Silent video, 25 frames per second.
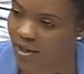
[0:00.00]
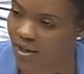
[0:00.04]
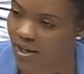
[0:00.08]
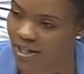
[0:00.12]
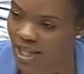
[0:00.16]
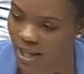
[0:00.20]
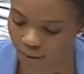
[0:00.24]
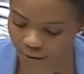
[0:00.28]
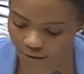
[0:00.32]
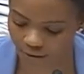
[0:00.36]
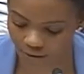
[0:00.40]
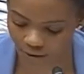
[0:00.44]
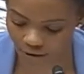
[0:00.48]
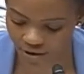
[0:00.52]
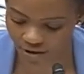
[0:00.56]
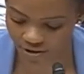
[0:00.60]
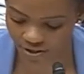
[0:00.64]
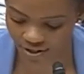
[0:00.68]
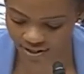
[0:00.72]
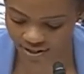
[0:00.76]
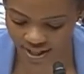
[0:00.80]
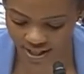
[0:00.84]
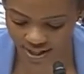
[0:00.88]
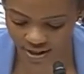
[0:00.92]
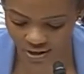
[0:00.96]
They reversed the
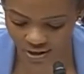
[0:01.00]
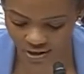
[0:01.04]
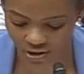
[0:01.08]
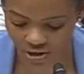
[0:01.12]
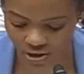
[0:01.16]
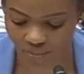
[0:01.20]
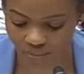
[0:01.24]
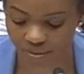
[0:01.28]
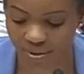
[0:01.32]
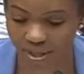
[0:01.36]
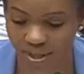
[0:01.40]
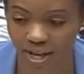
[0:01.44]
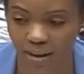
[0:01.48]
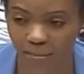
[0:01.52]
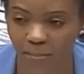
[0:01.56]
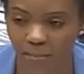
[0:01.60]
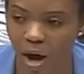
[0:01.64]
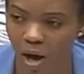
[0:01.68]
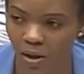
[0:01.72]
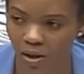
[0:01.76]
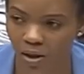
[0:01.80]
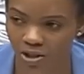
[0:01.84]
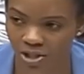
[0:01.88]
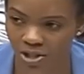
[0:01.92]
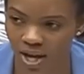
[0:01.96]
censorship and they
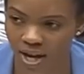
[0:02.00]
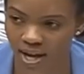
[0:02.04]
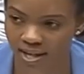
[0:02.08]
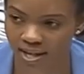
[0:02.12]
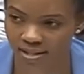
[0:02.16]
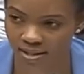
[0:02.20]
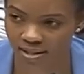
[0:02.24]
apologized